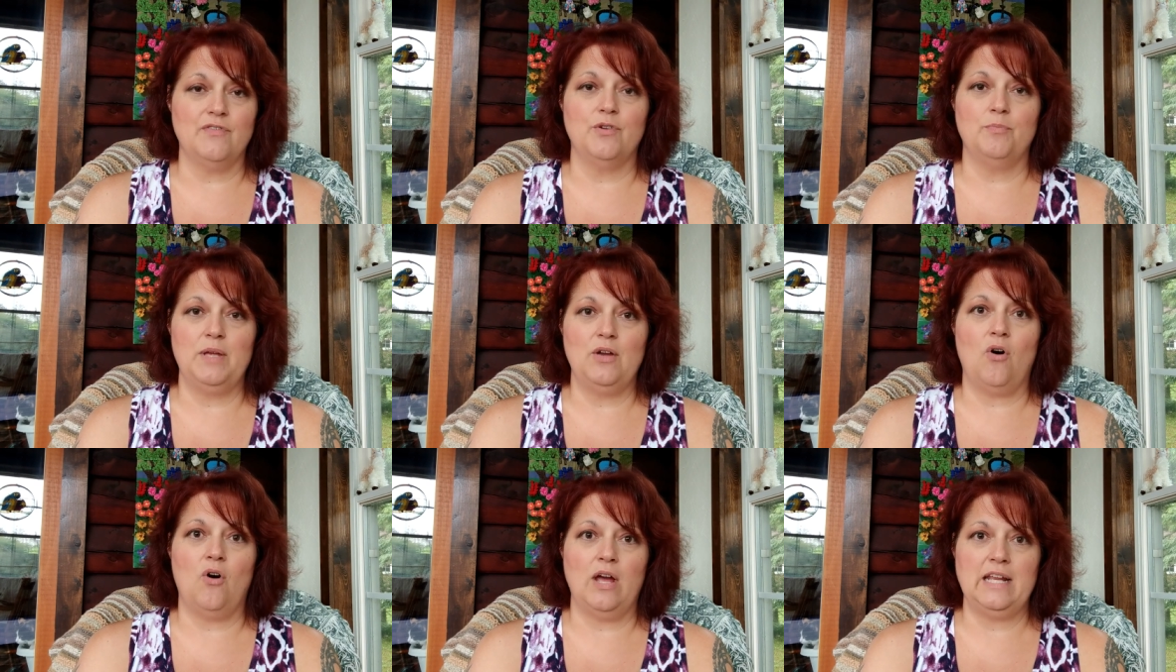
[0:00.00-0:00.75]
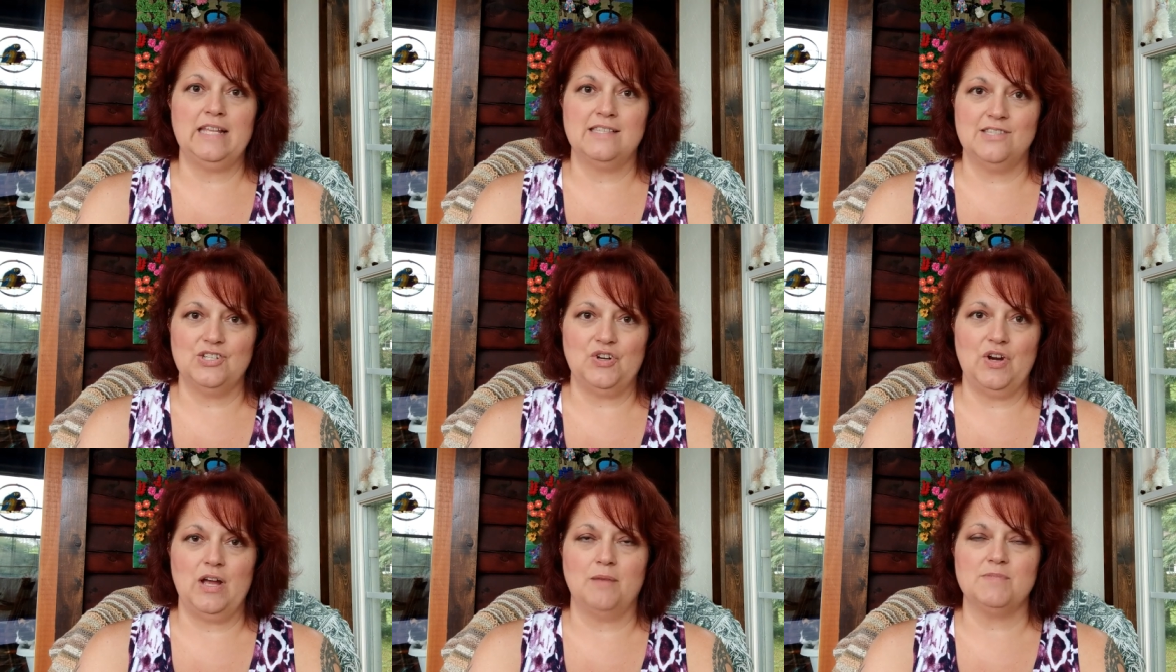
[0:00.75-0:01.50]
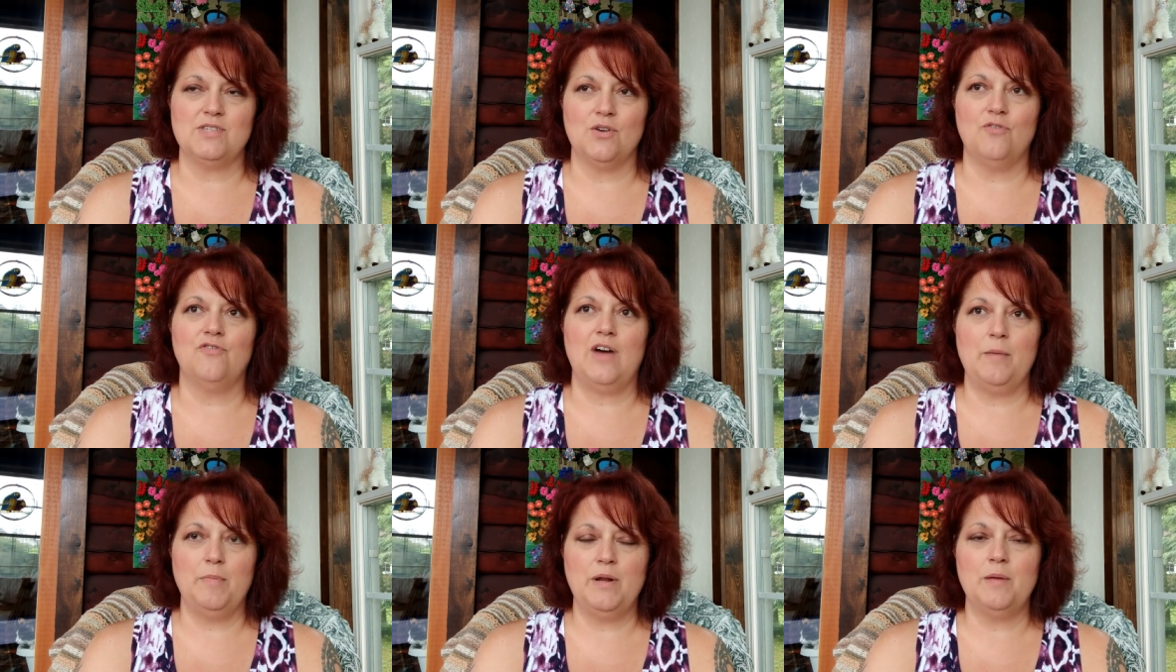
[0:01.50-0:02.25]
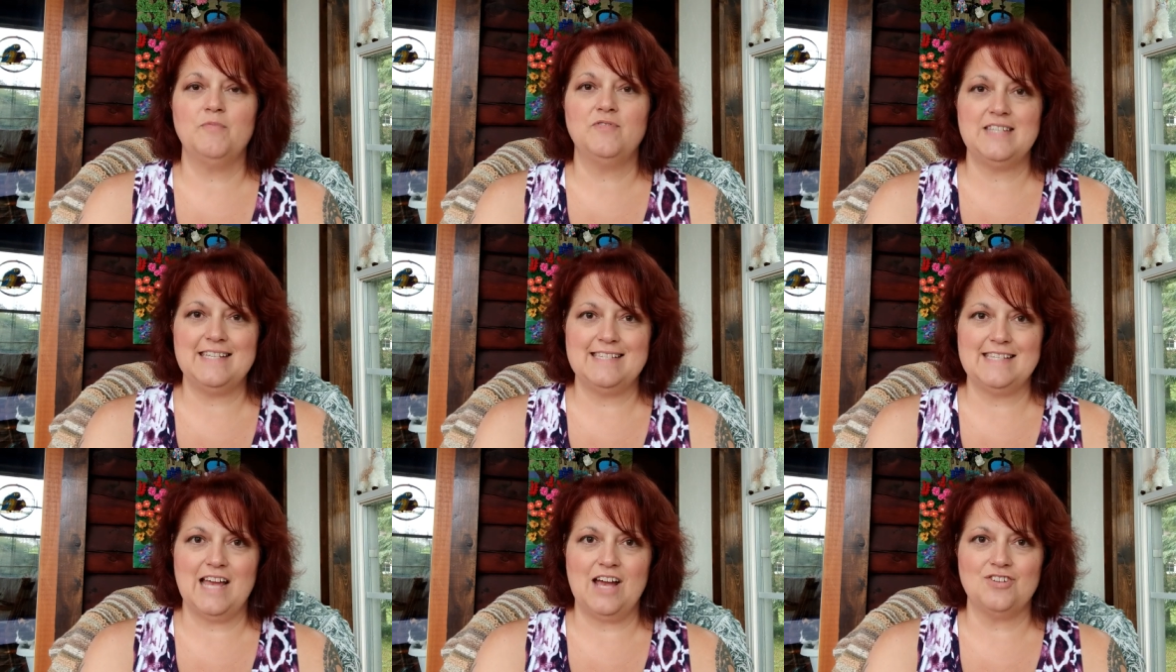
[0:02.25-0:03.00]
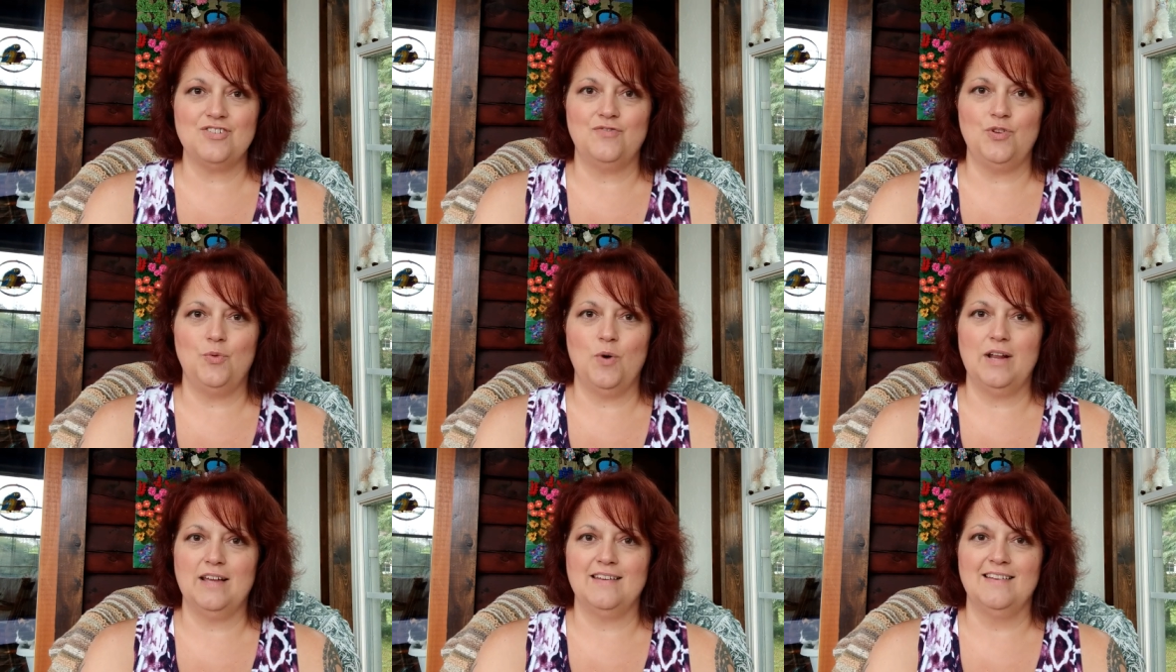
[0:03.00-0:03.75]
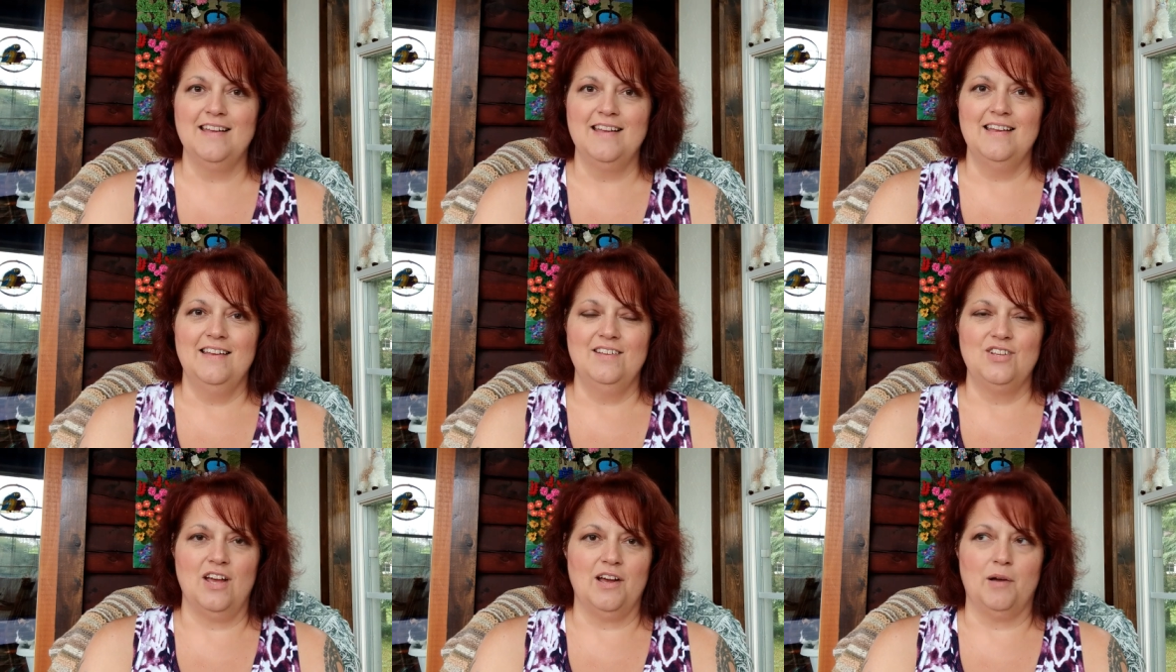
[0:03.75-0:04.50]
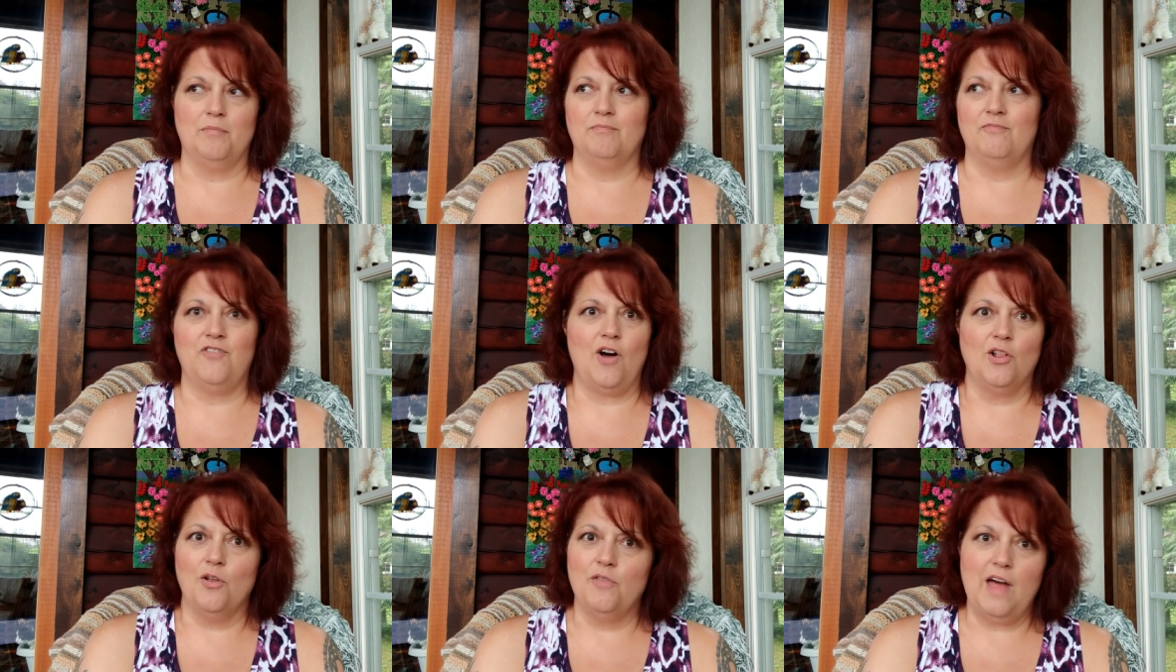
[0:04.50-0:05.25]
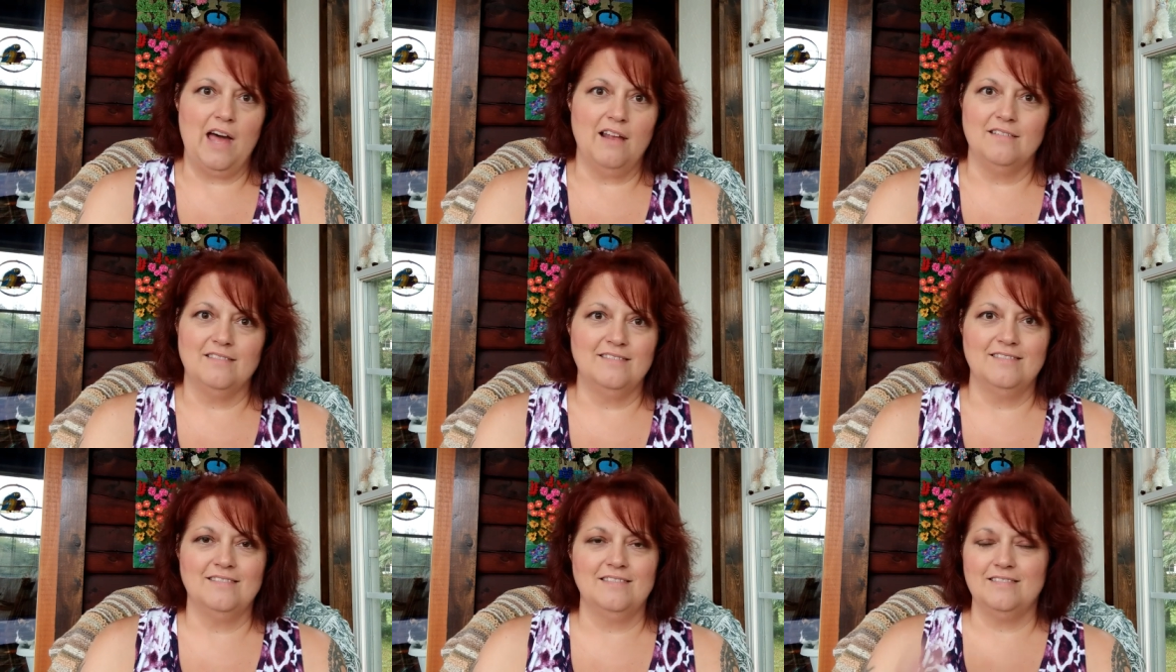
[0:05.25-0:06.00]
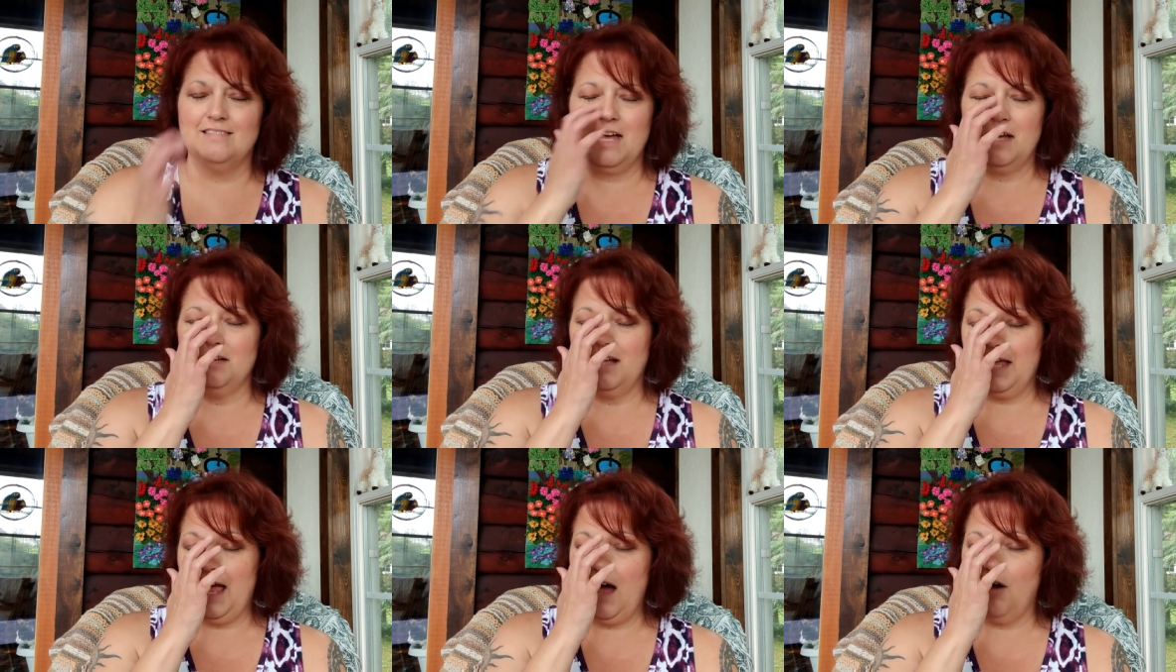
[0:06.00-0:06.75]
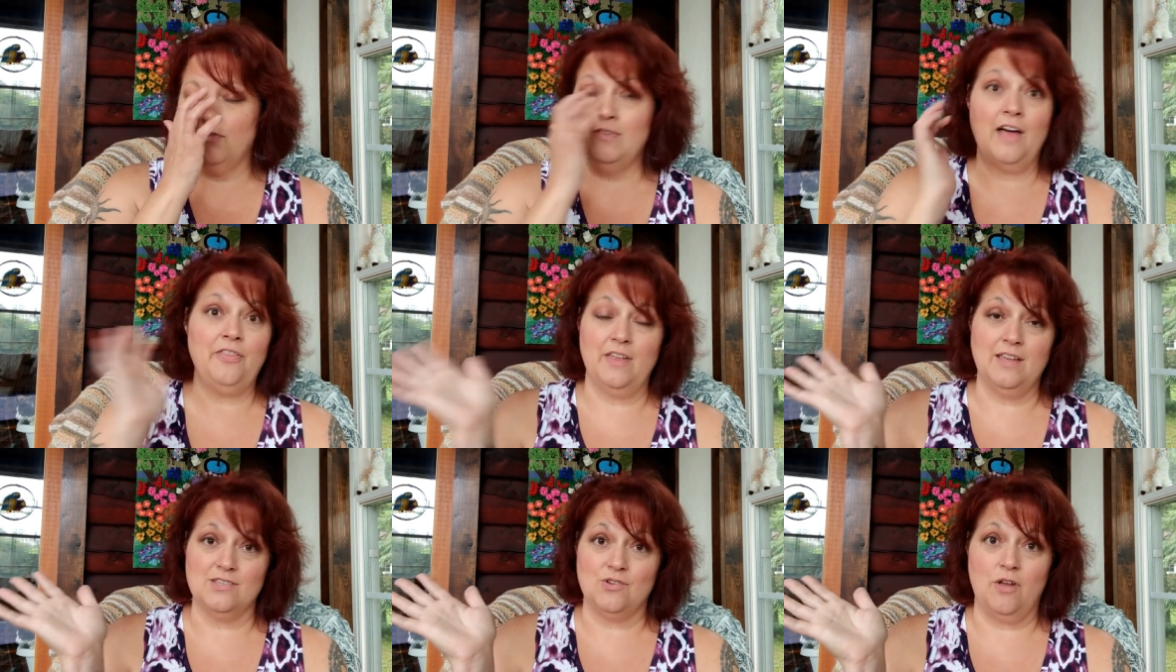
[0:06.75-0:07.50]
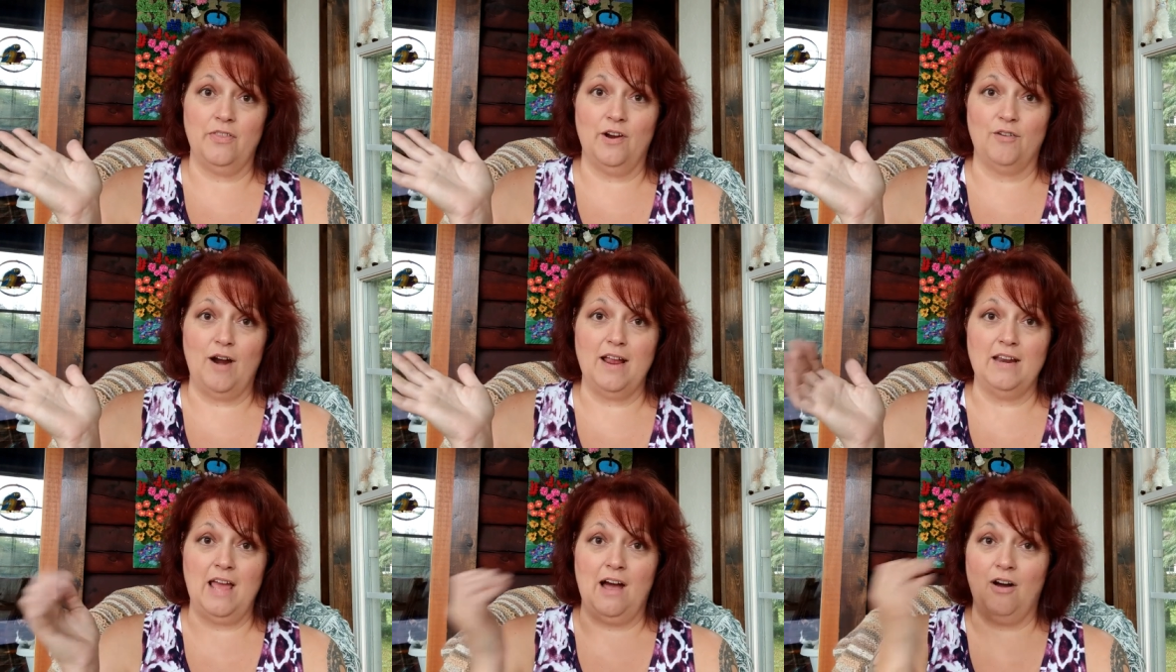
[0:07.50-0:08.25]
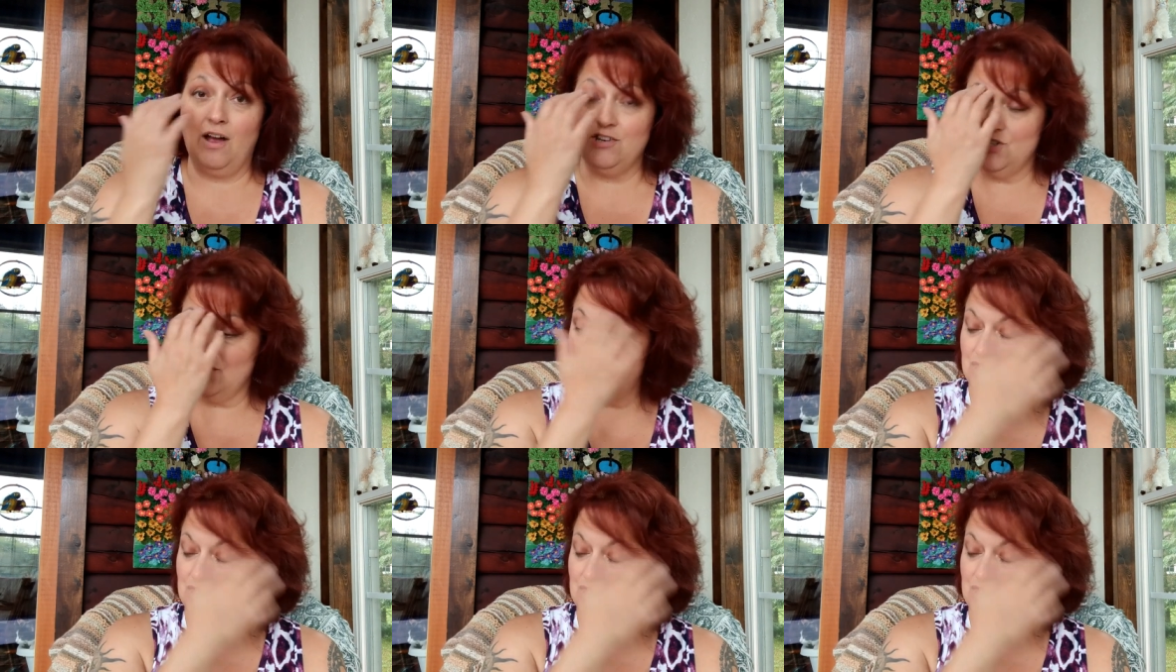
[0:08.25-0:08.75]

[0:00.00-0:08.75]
It'll be on Instagram. So Fibernymph Destash, if you want to um, follow that that account. Nothing is on there right now. I just